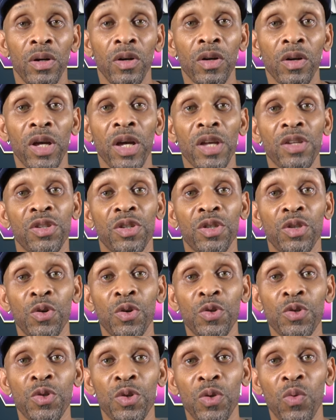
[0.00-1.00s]
Okay, so
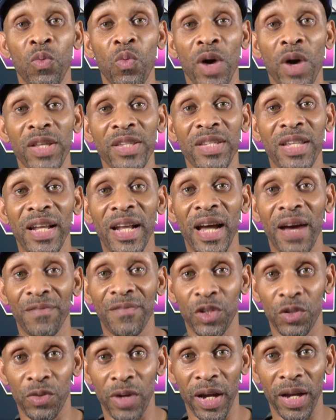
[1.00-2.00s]
those are the ones that
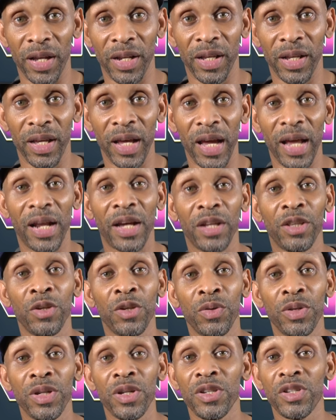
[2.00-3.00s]
I've tried. And I
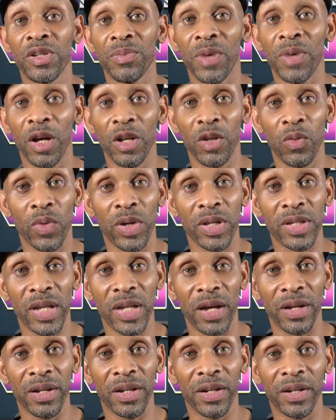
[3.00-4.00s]
know there's some other ones
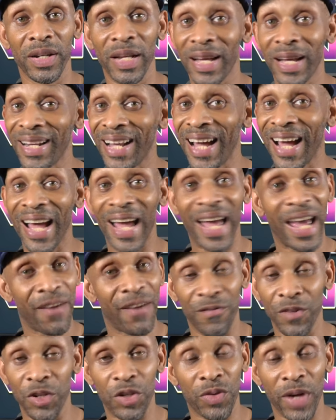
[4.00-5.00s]
out there that I
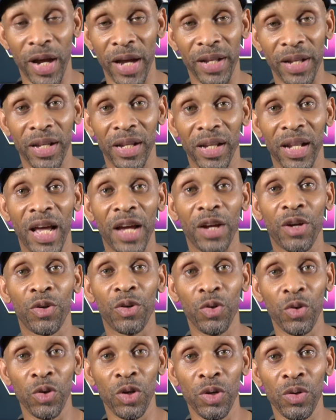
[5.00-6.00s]
haven't tried it like
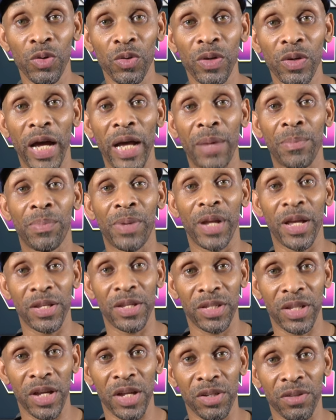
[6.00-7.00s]
Hulu and
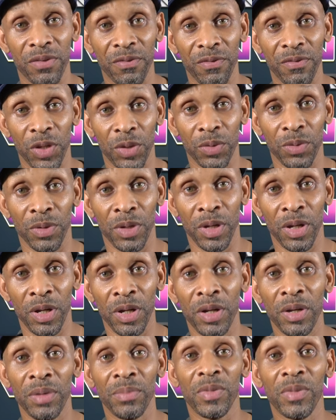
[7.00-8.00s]
PlayStation Vue.
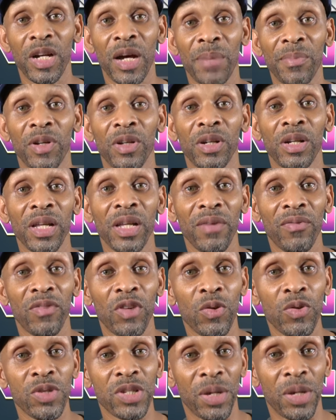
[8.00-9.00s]
But I'm going to
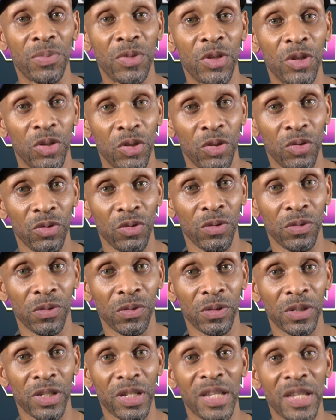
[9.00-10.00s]
leave those up to
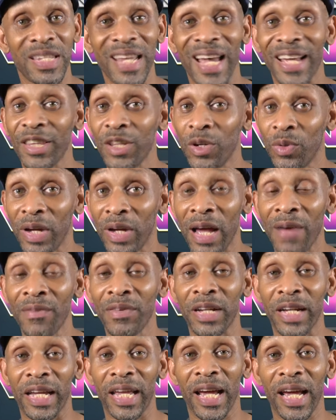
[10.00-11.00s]
you since I don't
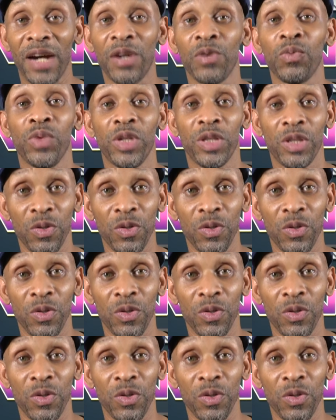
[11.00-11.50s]
have an account with